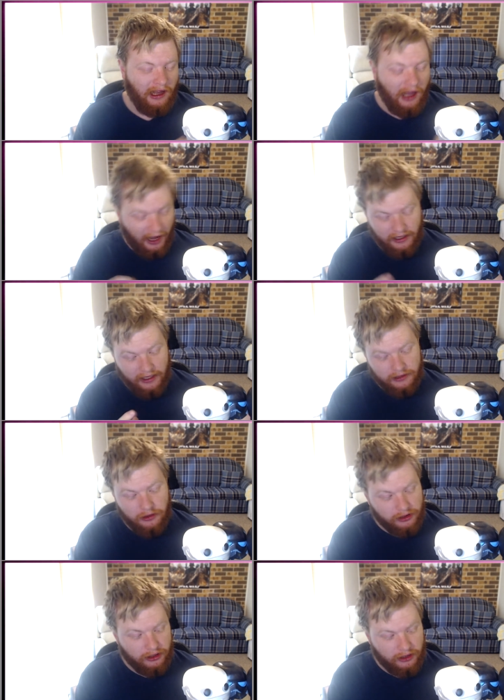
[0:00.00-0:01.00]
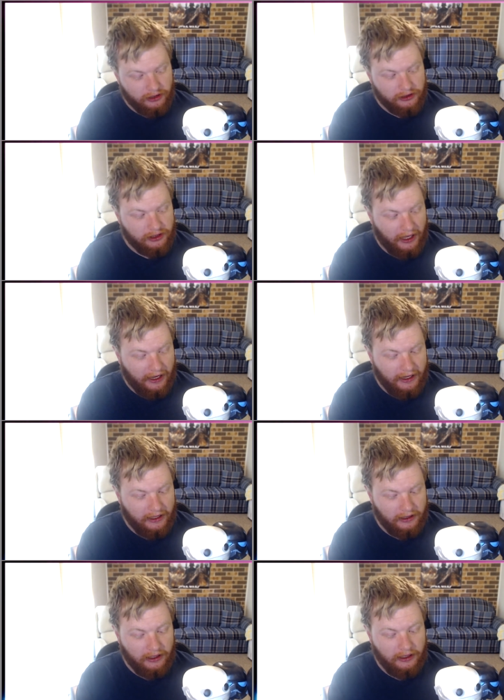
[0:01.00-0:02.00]
And these also don't say
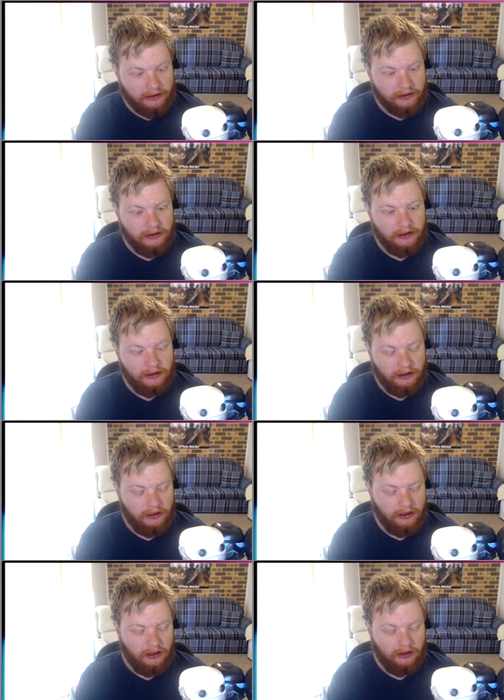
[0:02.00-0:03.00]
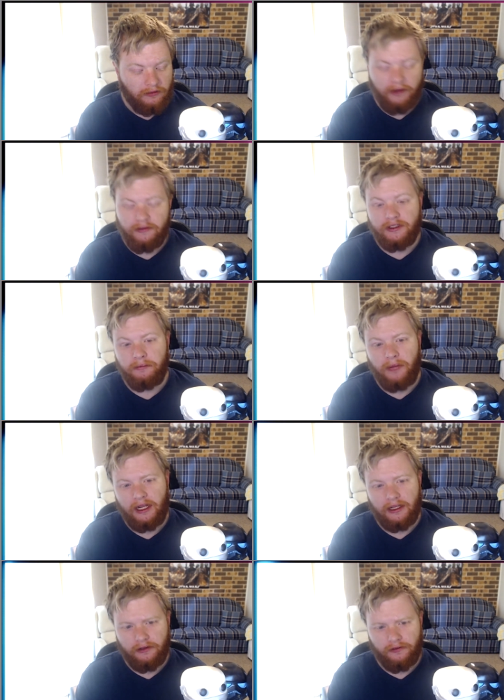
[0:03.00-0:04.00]
that Revan and
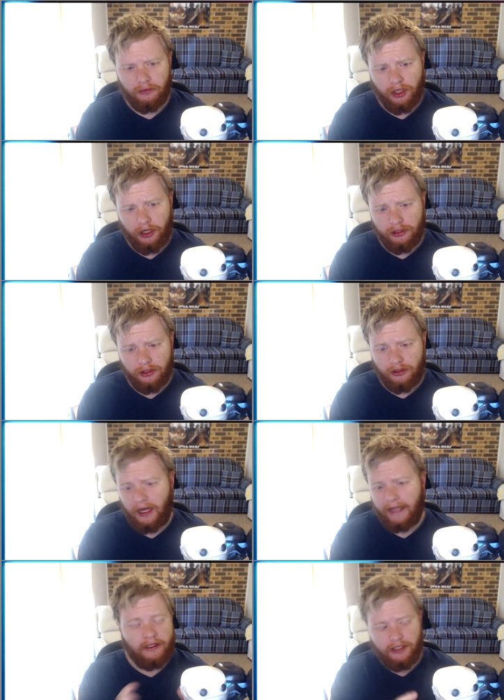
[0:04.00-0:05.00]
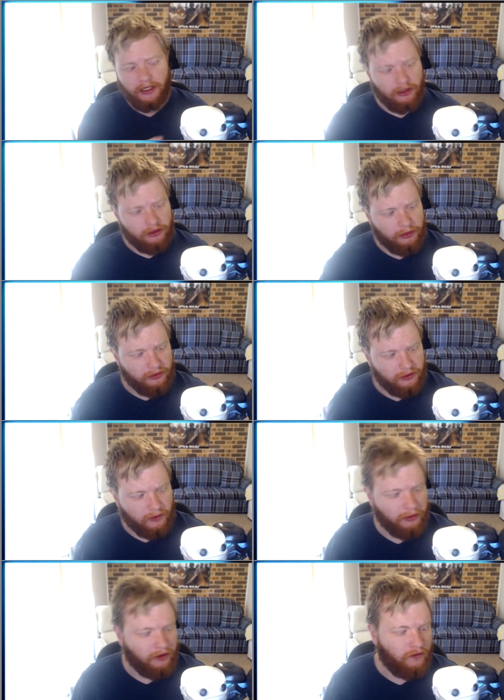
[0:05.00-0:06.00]
Malak are from KOTOR and the Shadow Troopers
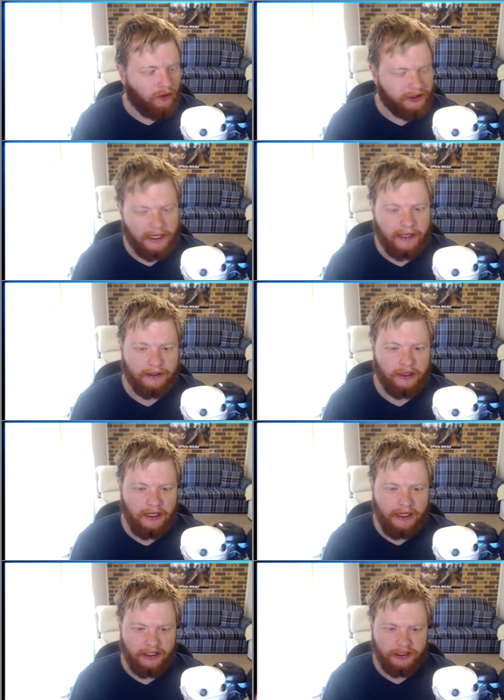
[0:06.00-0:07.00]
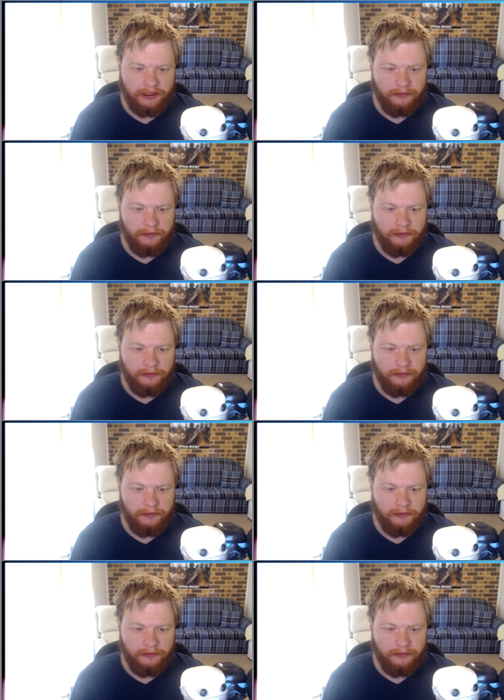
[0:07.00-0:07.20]
from The Force Unleashed.